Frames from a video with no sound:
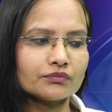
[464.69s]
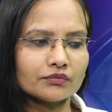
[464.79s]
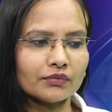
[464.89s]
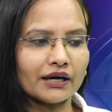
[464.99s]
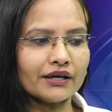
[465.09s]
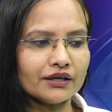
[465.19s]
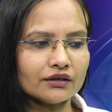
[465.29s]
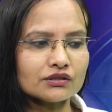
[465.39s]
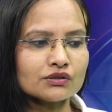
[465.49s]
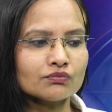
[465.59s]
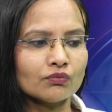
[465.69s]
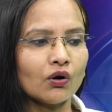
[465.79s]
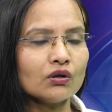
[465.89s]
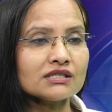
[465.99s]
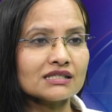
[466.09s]
by a
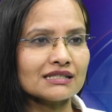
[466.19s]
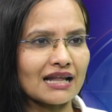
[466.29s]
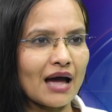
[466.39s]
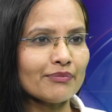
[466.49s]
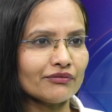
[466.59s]
small slap,